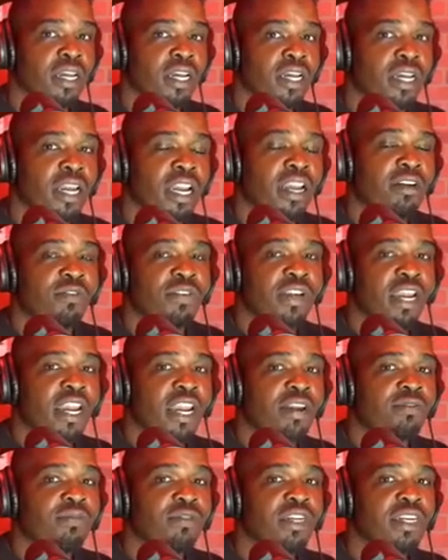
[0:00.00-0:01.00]

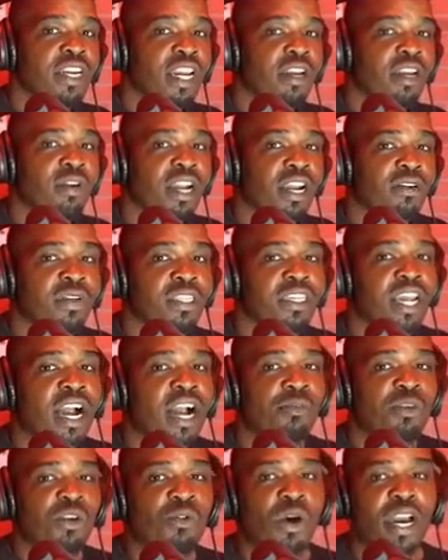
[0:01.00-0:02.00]
Every time
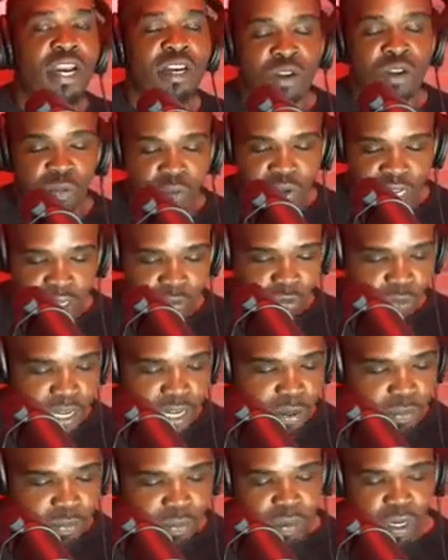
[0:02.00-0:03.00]
you wake up, we
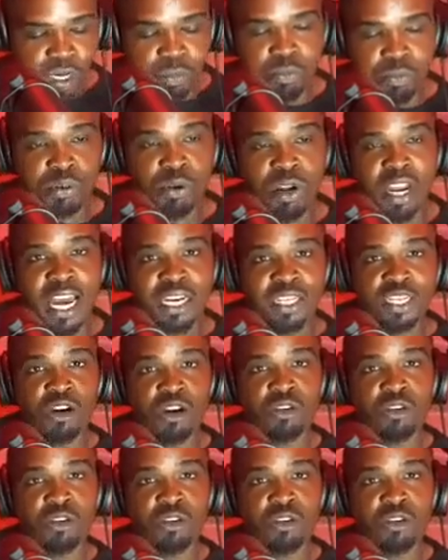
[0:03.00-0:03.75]
pull out your